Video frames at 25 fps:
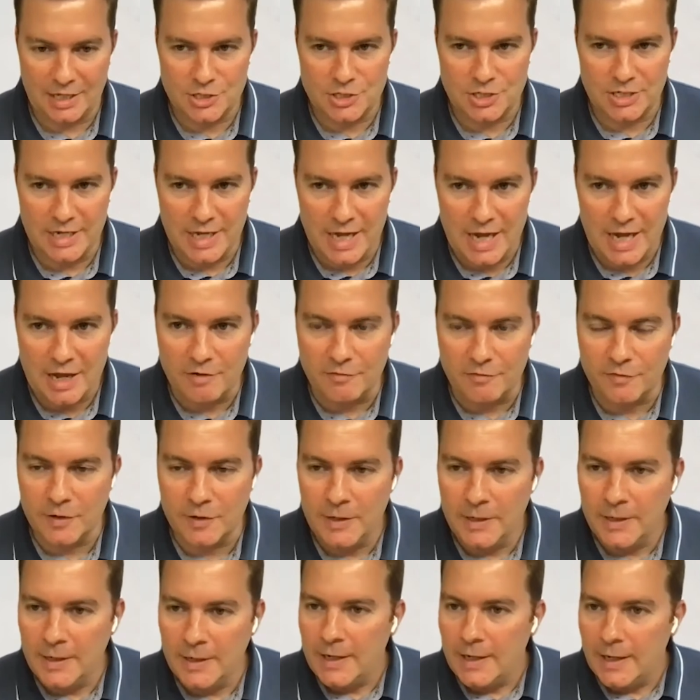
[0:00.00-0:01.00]
actually have.
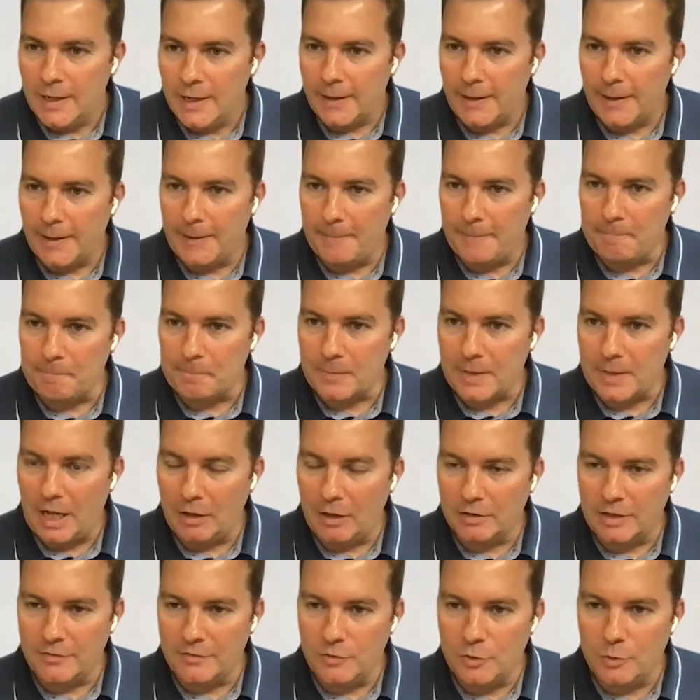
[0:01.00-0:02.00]

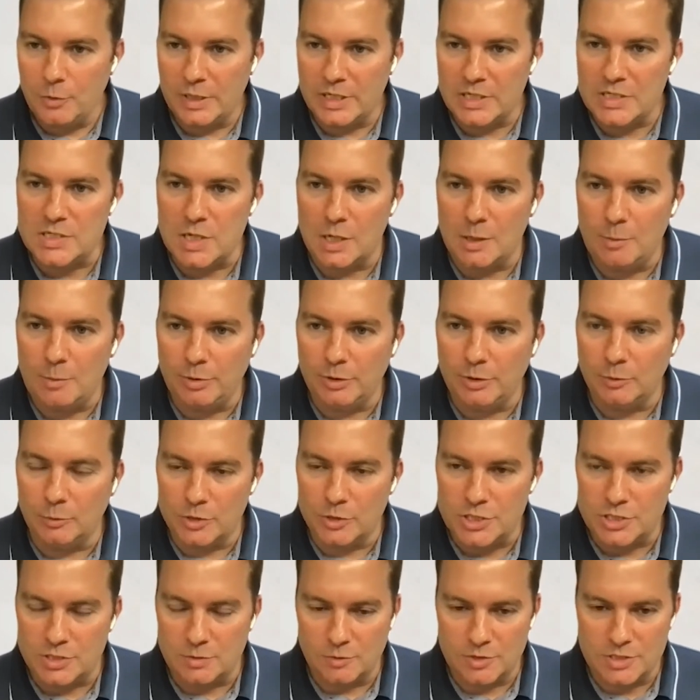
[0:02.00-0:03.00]
I'll give you an example
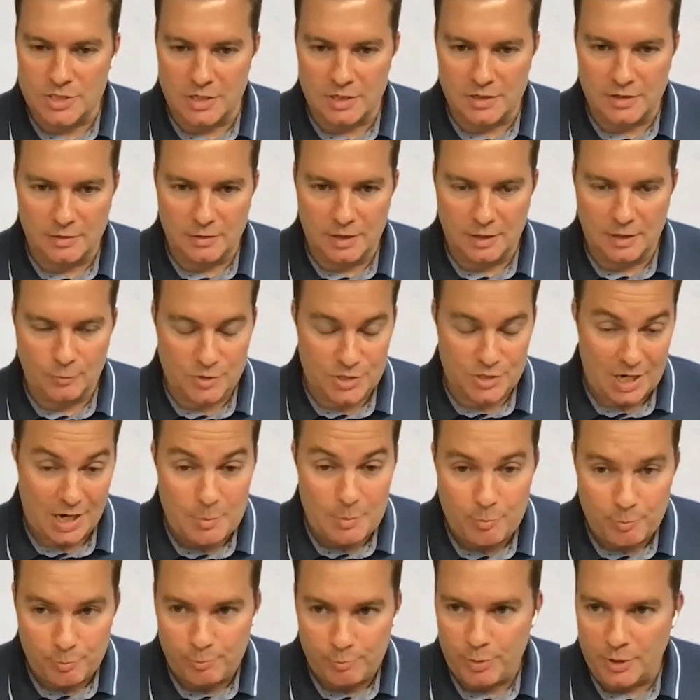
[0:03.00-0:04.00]
which I
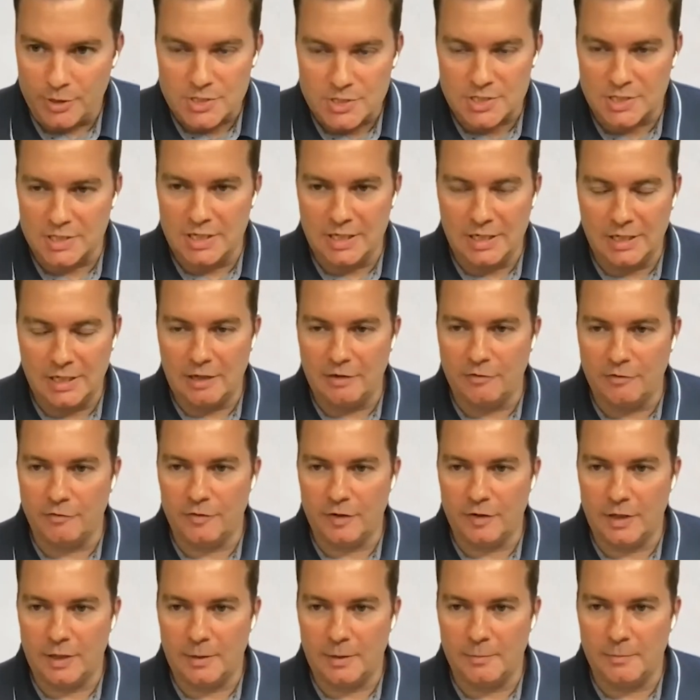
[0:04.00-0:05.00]
personally love.
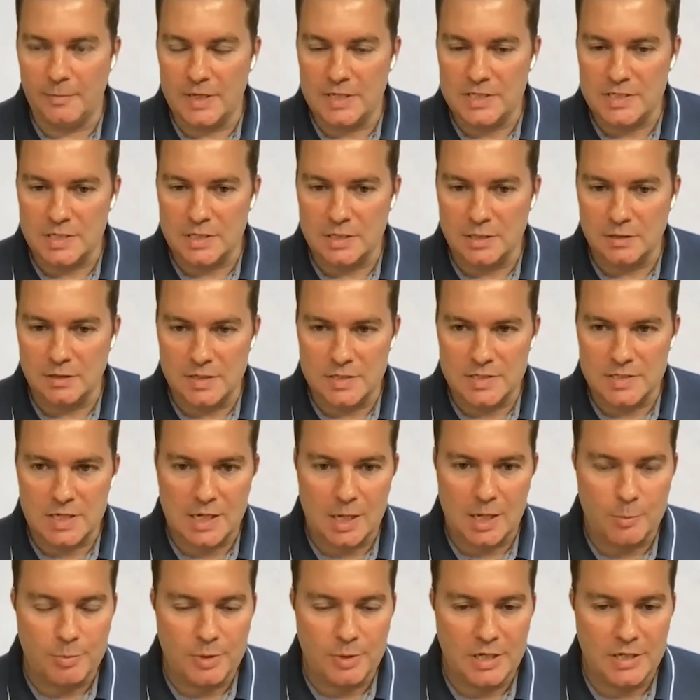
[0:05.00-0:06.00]
There's a
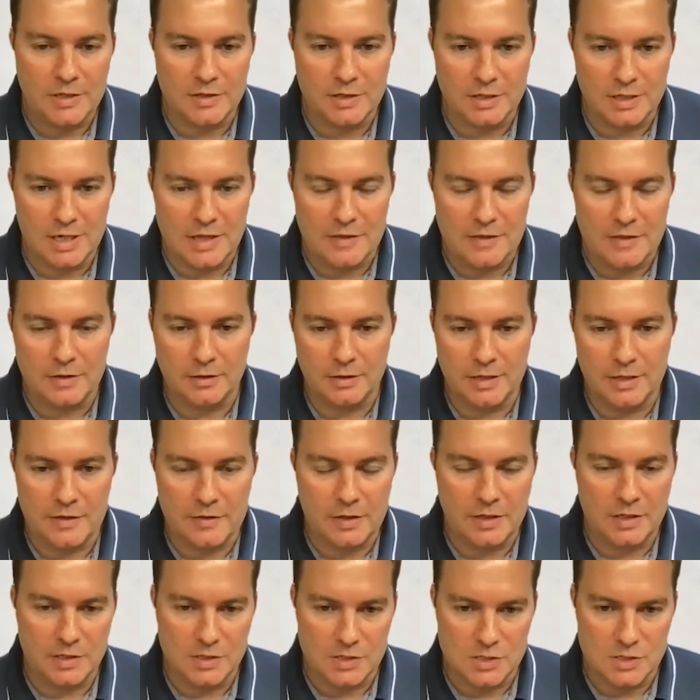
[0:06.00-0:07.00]
company in the
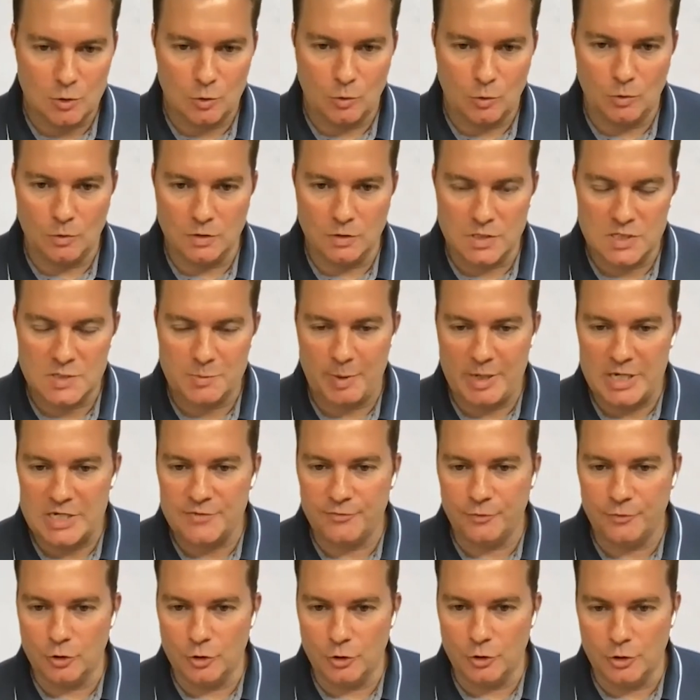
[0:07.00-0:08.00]
Netherlands called Space
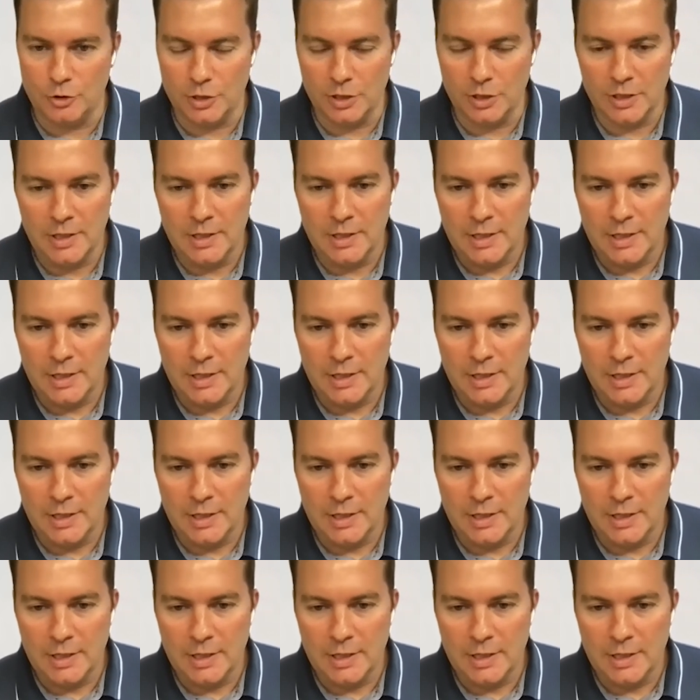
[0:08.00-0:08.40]
for Good.